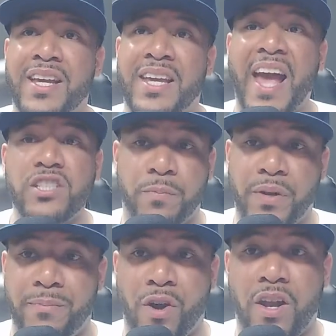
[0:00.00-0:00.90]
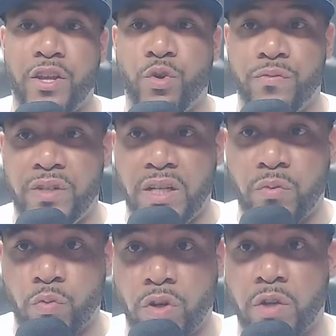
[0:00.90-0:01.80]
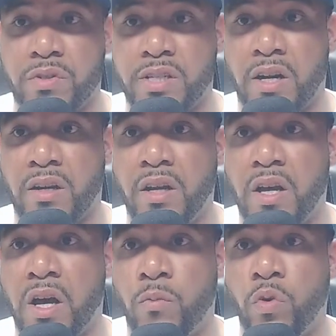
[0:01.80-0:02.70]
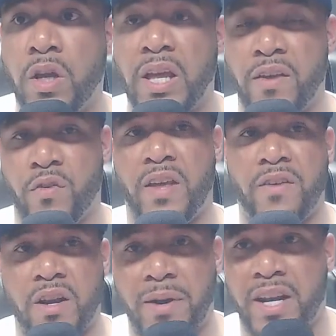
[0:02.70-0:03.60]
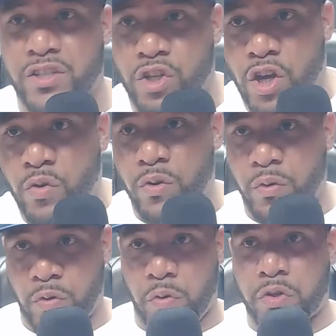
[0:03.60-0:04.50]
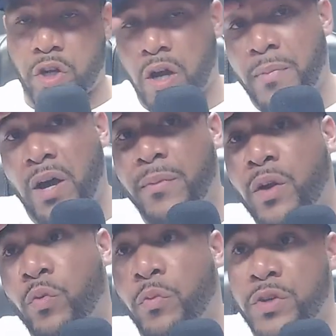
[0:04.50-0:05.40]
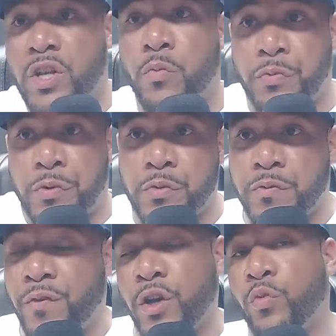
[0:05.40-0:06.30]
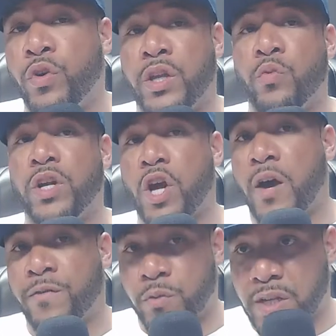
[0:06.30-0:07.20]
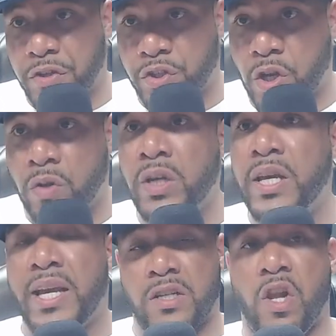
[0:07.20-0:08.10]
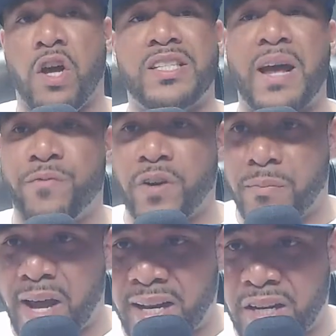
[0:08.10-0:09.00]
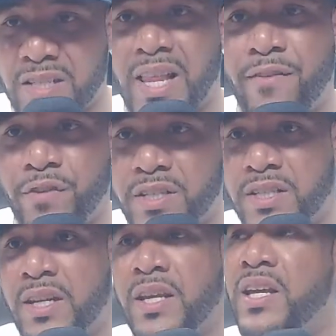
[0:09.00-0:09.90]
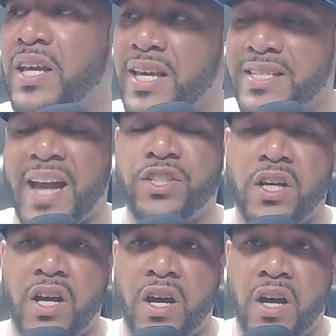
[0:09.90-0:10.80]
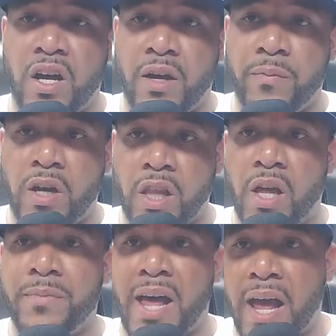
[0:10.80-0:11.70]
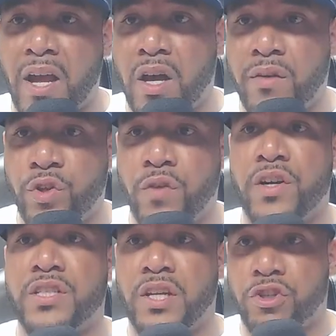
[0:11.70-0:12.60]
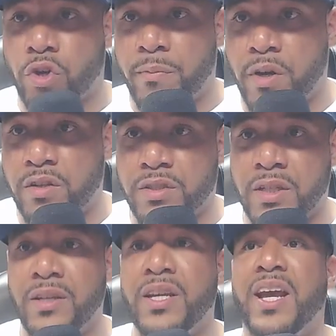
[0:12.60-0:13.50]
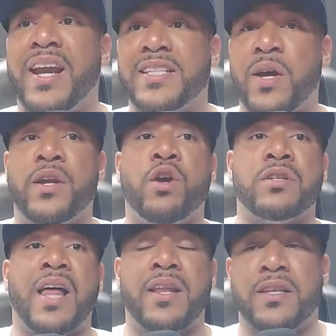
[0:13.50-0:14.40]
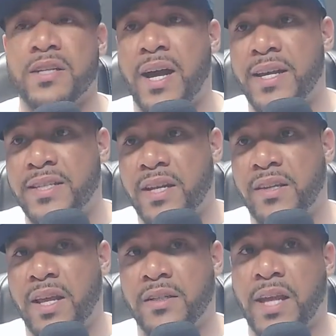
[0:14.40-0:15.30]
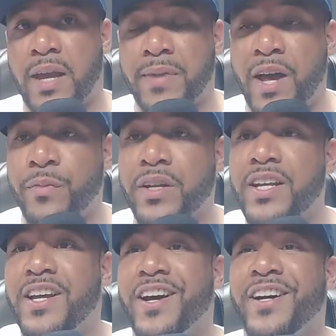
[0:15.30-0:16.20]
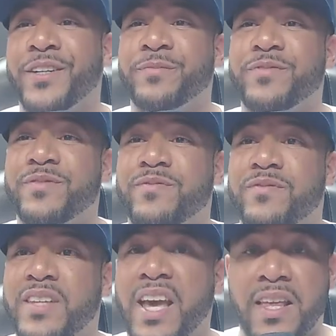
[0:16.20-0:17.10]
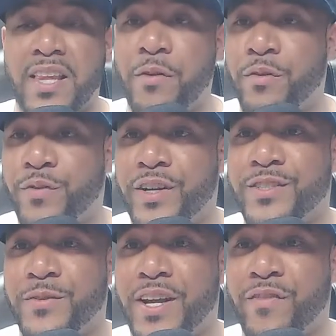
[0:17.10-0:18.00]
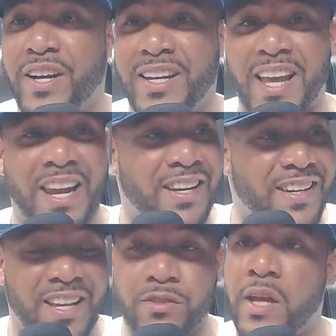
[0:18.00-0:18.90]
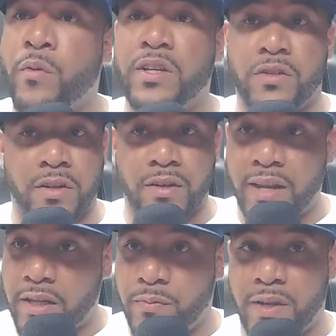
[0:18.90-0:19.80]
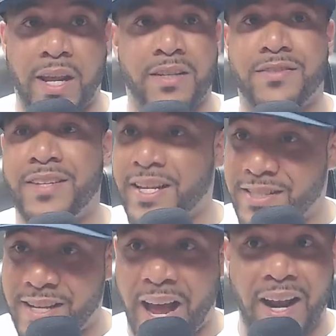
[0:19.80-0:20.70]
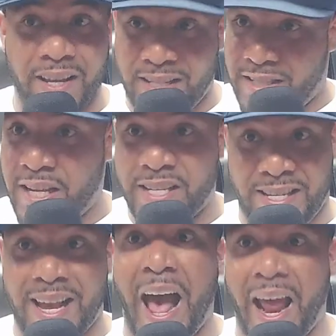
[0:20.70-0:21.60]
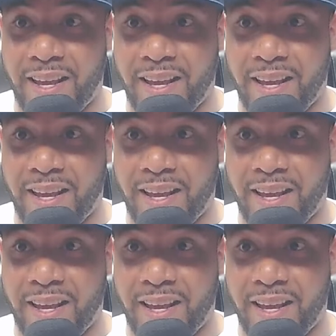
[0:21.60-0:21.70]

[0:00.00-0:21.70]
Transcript: He actually played ball at U of D when Woody was there. Yeah. If anybody doesn't know what we're talking about, man, when we refer to Woody, Woody Hoffer was on the show. He's a longtime friend of mine. He does a lot for the city. He's actually an alumni of University of Detroit Mercy, and that's how he knows a lot of these guys that came down. But yeah, they were friends or whatever, and he's like, "Wait till you hear Next, man. Next has got it. He's got it."